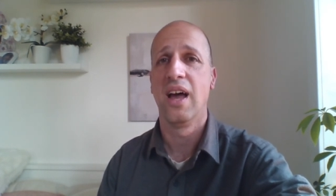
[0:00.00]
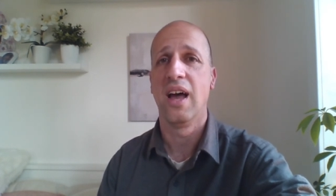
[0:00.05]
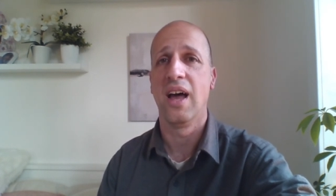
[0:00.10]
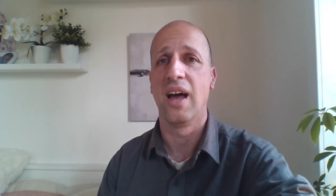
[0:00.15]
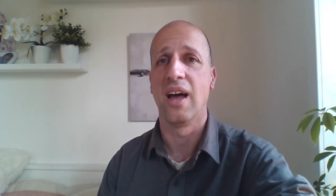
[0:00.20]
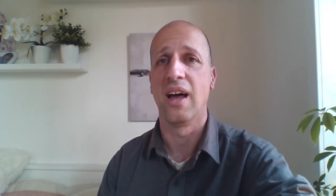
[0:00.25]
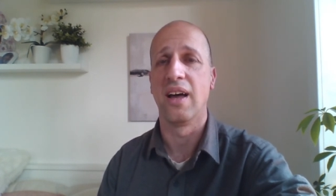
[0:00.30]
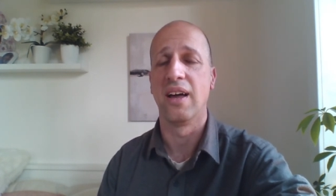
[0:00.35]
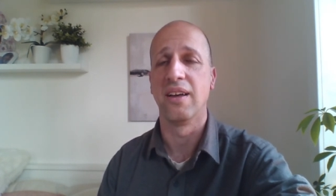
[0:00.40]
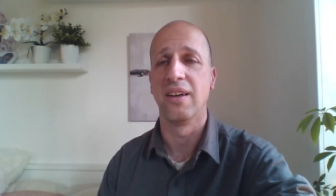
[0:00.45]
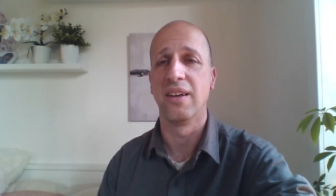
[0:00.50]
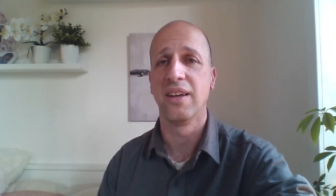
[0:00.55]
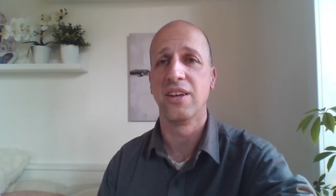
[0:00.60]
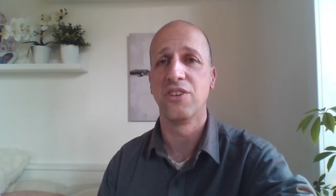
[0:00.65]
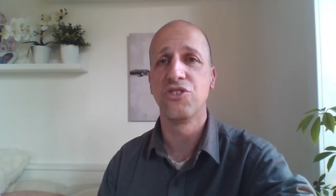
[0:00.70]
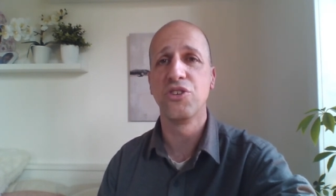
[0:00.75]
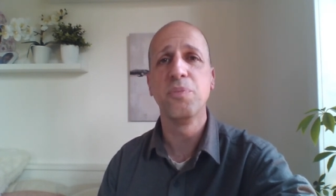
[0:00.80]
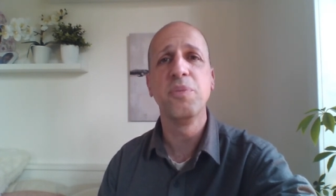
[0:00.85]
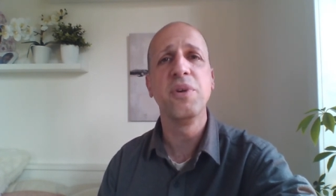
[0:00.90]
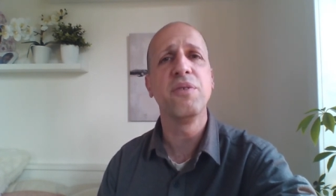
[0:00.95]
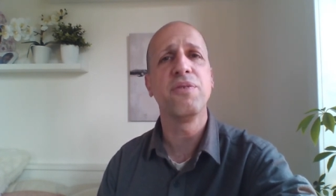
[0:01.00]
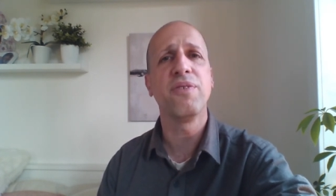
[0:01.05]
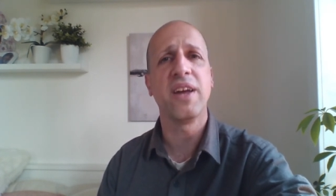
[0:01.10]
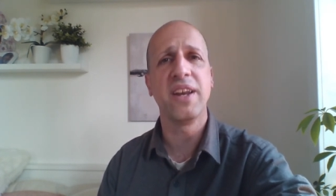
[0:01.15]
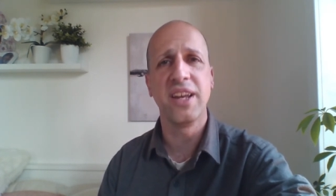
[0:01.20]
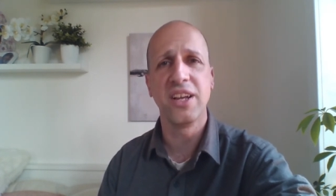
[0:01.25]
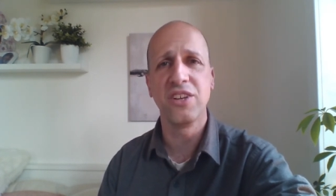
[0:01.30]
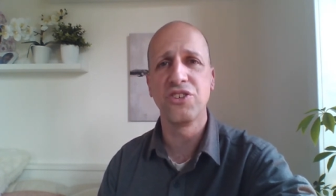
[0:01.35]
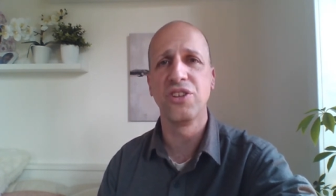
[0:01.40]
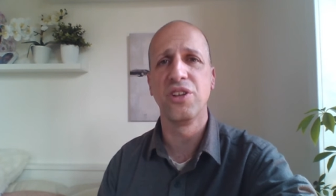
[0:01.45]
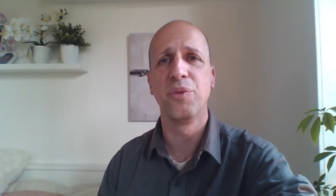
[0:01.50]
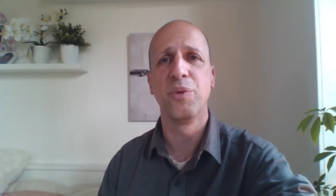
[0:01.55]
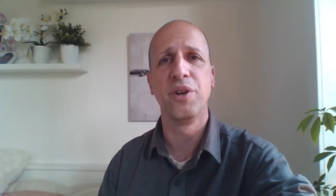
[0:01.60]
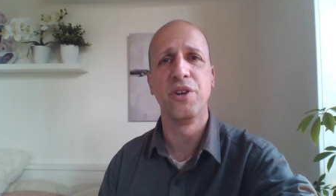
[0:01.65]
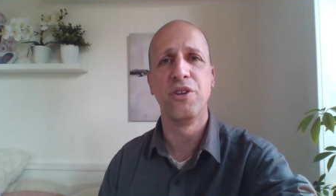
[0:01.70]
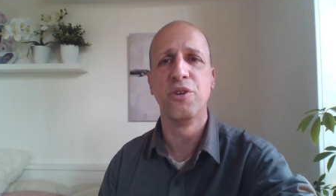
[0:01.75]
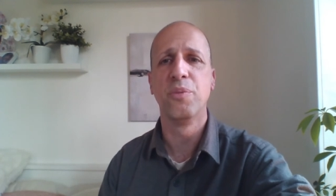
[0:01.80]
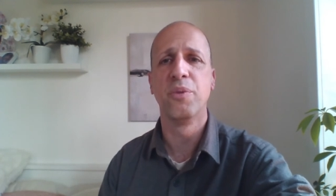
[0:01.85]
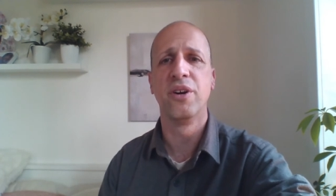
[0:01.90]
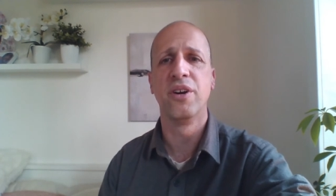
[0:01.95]
Uh, it should be financially
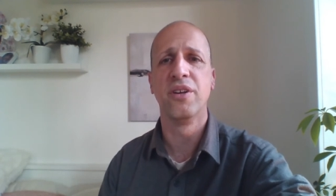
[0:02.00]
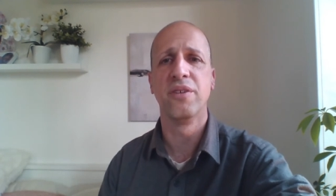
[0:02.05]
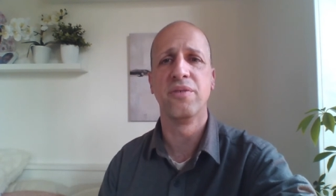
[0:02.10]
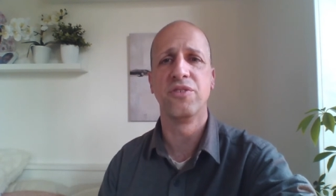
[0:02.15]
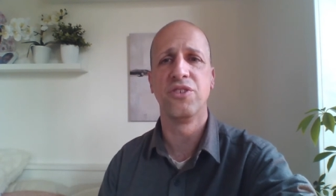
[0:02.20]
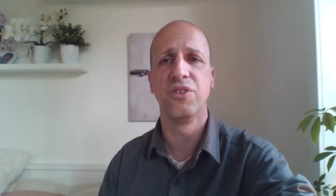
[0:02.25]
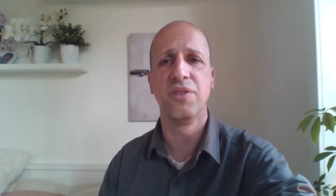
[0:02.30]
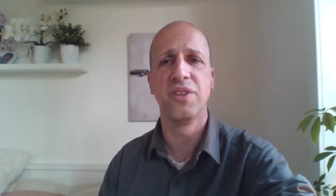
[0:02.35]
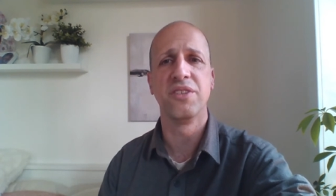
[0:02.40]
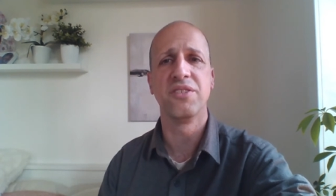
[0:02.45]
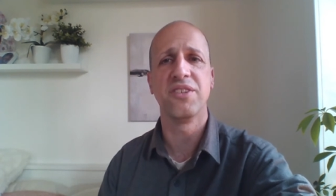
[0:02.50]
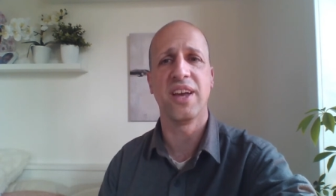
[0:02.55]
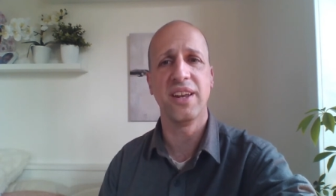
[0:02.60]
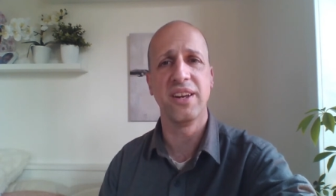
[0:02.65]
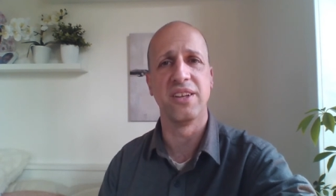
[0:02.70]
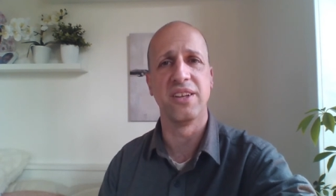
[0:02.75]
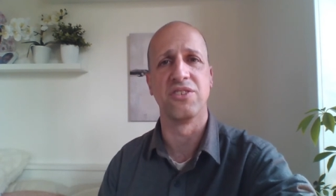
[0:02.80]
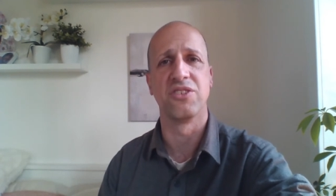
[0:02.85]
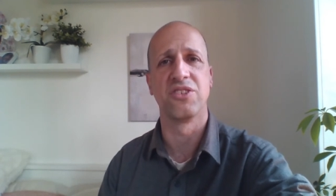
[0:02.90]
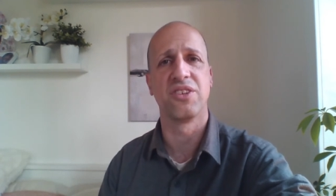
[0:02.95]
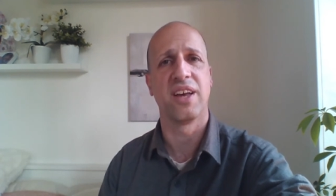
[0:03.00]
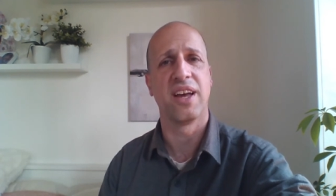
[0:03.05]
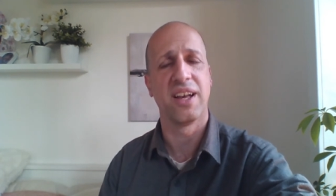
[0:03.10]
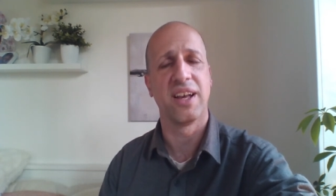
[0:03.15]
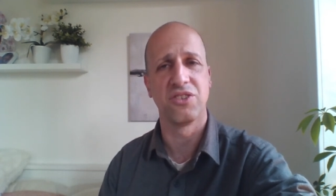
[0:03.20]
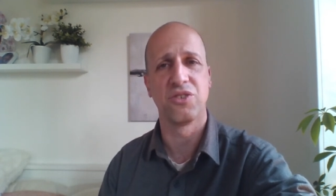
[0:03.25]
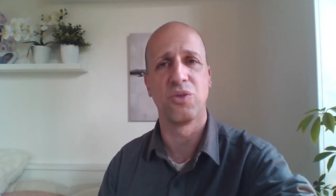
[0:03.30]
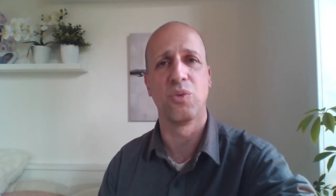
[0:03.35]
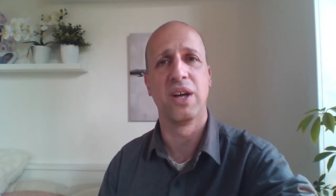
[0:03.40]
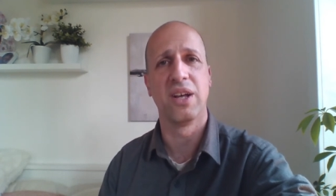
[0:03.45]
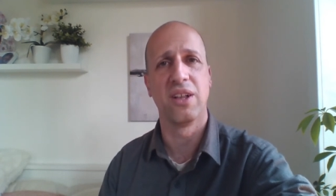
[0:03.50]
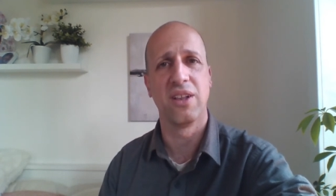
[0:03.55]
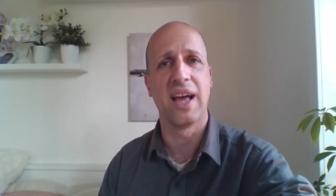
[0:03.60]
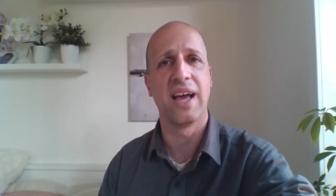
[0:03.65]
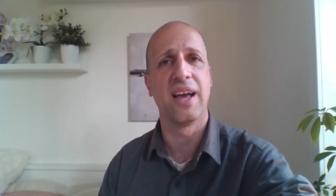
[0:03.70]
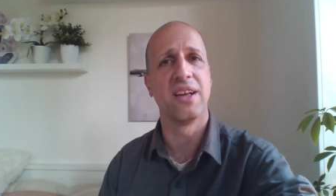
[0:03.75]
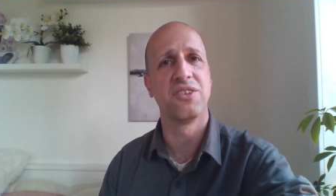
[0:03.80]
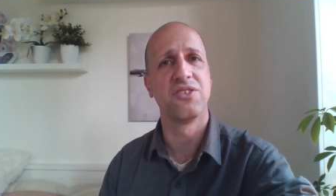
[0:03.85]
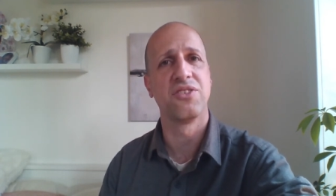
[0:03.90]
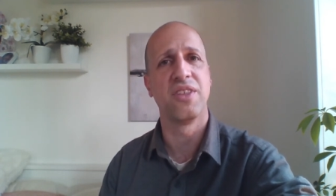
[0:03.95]
remunerative to the tenants as well
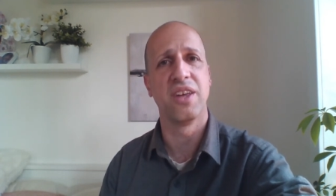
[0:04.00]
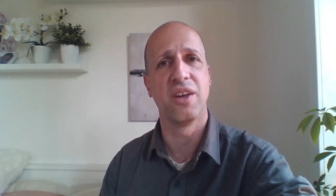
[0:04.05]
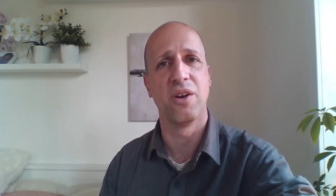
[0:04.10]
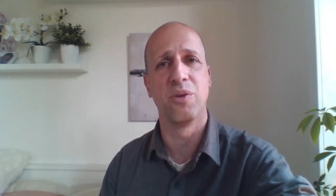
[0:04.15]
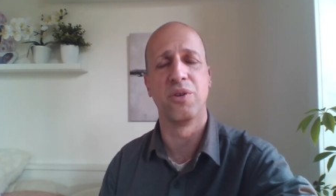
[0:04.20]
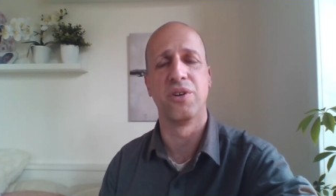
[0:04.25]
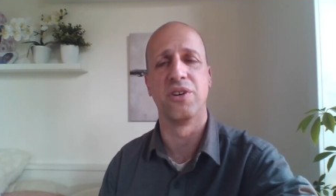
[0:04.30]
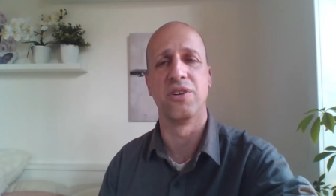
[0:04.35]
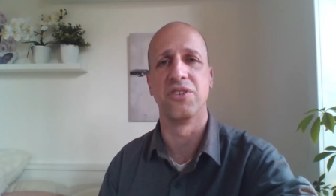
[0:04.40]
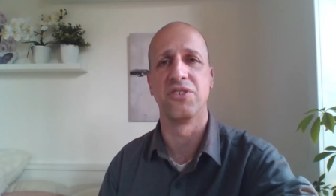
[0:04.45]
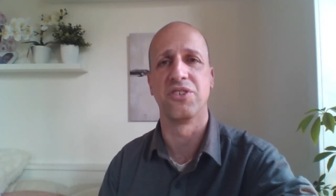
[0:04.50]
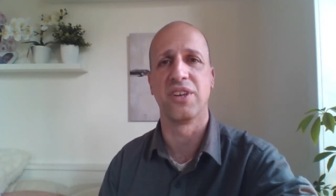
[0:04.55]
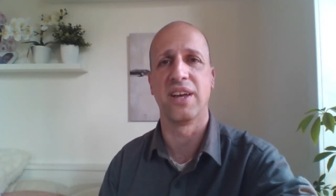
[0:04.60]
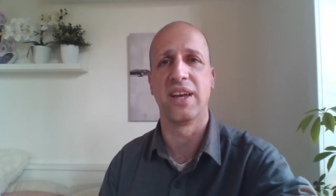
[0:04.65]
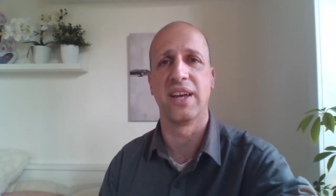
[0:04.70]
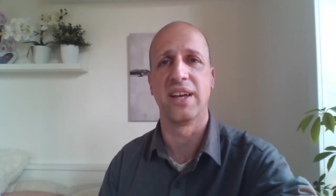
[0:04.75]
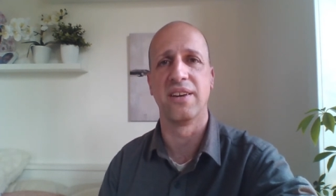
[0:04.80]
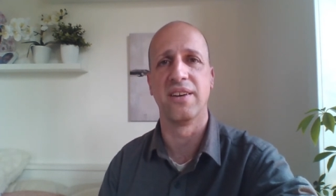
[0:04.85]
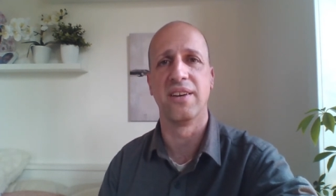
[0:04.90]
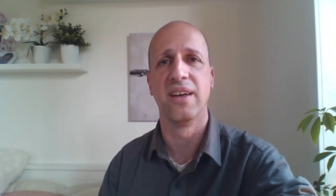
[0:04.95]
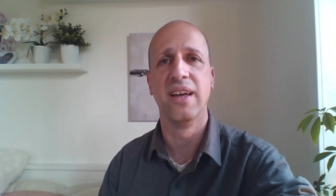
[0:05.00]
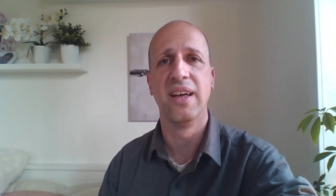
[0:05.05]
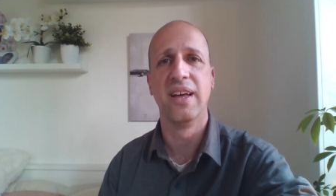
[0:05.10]
as the owners. And